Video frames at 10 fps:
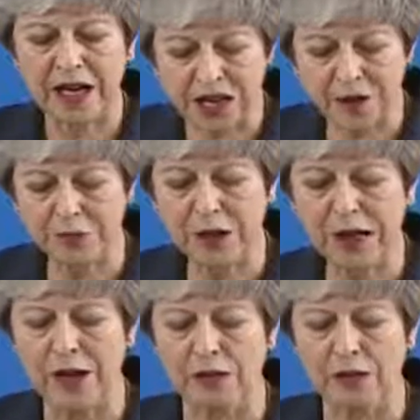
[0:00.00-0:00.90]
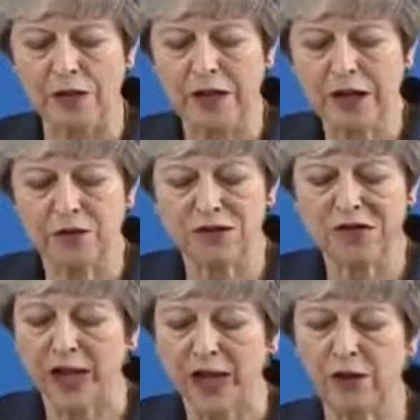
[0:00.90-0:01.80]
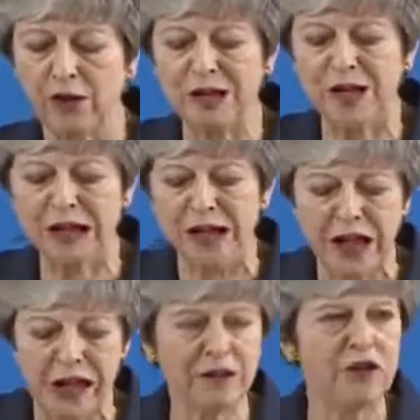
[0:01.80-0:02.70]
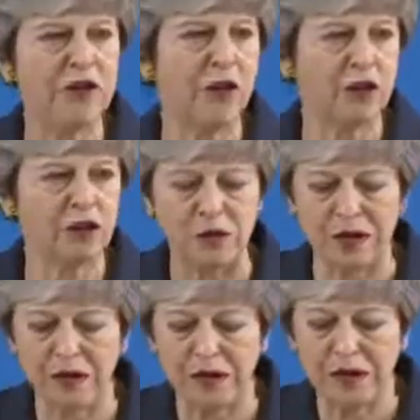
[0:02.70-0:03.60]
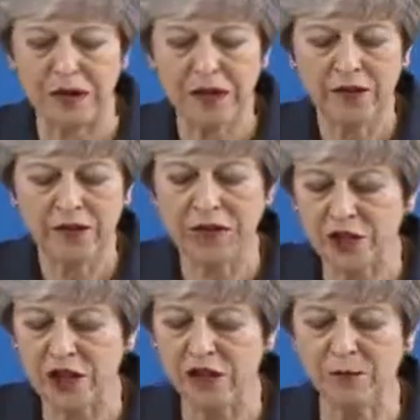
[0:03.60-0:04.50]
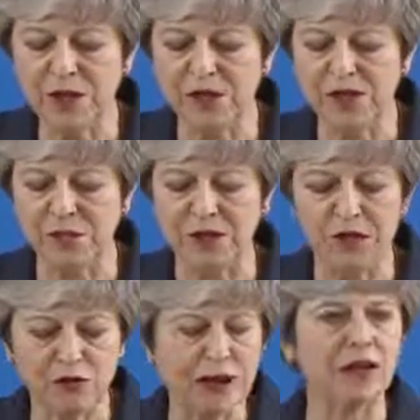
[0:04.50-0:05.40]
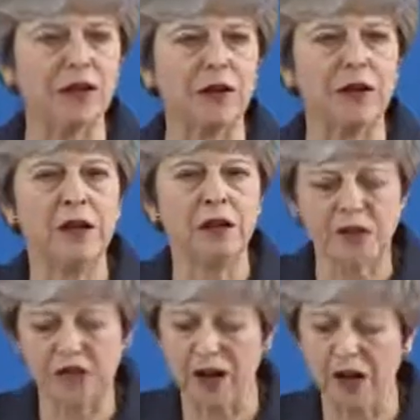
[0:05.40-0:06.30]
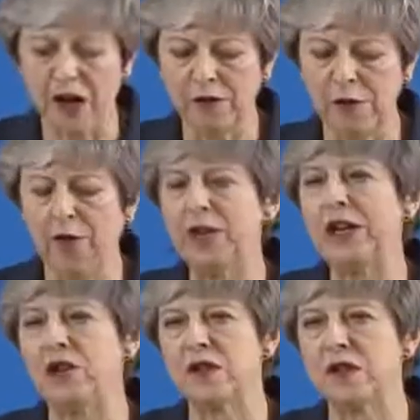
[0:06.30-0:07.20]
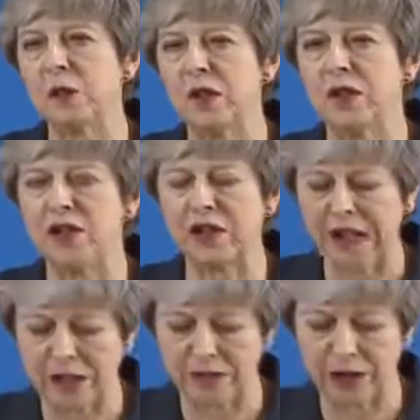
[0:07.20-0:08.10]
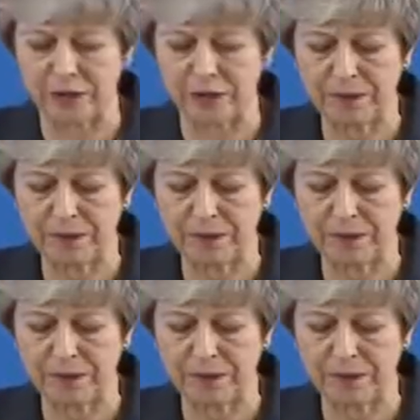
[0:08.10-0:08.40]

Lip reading: At every level, there is an alchemy inherent in our union, the achievement of something greater because our four nations work together.